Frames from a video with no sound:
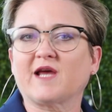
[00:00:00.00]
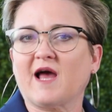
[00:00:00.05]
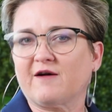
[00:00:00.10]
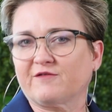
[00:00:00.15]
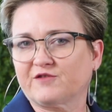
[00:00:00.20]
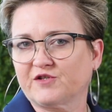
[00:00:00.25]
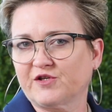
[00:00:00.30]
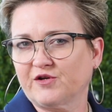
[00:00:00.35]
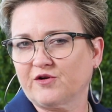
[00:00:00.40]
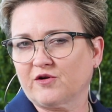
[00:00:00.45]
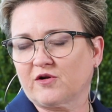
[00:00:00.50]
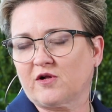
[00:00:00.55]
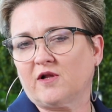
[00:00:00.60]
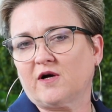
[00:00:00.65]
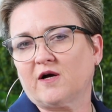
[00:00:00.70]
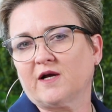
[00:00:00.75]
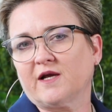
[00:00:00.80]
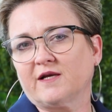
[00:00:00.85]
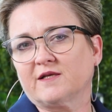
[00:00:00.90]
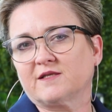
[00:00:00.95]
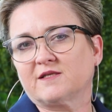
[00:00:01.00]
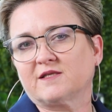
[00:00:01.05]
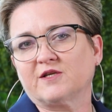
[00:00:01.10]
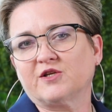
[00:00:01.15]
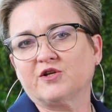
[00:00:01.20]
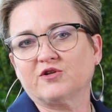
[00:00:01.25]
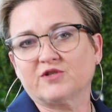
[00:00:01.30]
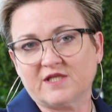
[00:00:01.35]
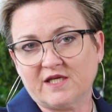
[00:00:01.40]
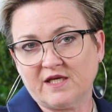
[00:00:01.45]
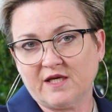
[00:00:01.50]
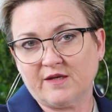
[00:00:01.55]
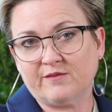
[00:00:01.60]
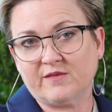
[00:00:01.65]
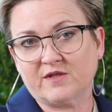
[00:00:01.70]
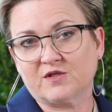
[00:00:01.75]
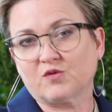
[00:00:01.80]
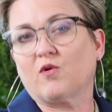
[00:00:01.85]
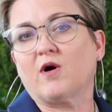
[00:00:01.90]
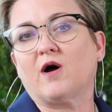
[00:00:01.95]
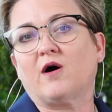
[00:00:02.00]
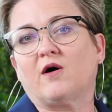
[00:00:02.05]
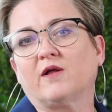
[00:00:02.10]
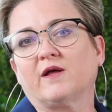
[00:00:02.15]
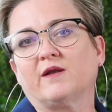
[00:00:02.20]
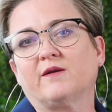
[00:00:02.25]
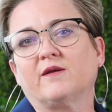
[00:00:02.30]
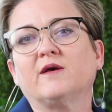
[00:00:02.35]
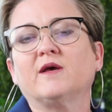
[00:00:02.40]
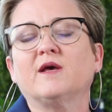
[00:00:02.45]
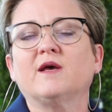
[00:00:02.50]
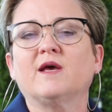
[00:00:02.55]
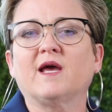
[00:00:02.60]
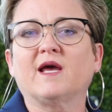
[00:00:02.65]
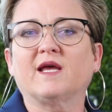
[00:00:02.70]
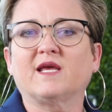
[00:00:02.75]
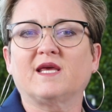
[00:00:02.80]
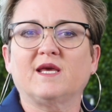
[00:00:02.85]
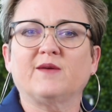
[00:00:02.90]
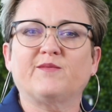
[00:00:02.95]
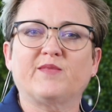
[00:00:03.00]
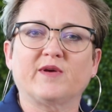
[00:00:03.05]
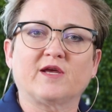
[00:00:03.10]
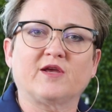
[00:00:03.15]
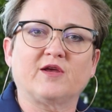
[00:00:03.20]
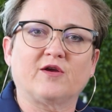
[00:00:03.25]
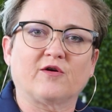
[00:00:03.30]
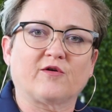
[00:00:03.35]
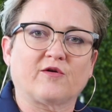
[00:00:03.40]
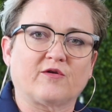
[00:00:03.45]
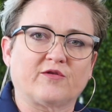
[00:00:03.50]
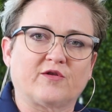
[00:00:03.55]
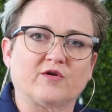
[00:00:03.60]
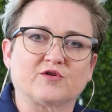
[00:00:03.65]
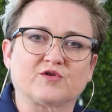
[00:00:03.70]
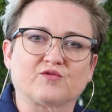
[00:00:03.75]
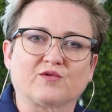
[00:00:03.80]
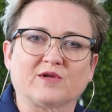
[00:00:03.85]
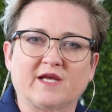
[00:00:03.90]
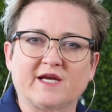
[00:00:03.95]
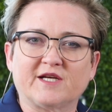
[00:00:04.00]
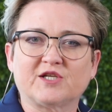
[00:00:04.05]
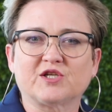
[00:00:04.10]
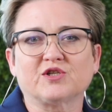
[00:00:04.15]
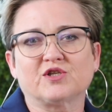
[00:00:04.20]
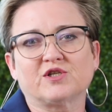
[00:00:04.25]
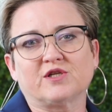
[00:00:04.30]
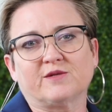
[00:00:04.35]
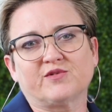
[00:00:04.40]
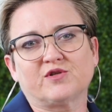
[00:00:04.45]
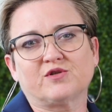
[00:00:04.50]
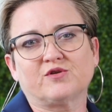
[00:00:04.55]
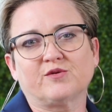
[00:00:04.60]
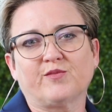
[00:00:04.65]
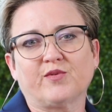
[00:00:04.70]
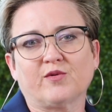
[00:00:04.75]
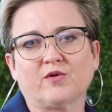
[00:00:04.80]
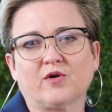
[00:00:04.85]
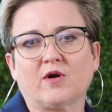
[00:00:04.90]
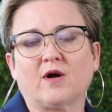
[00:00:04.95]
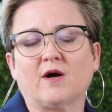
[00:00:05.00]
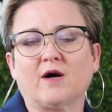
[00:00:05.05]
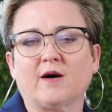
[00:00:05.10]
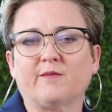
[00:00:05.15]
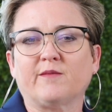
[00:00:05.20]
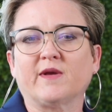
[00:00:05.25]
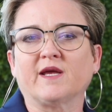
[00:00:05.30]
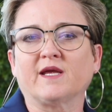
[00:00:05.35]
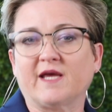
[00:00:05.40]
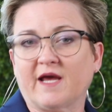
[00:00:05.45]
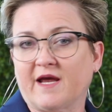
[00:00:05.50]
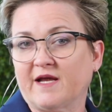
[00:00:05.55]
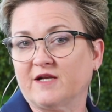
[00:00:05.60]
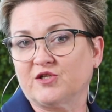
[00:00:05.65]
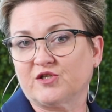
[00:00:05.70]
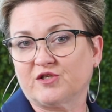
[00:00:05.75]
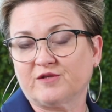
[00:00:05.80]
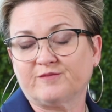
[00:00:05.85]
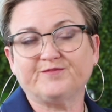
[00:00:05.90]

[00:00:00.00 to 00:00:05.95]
after your clients and your team as well, and keeping those relationships super engaged.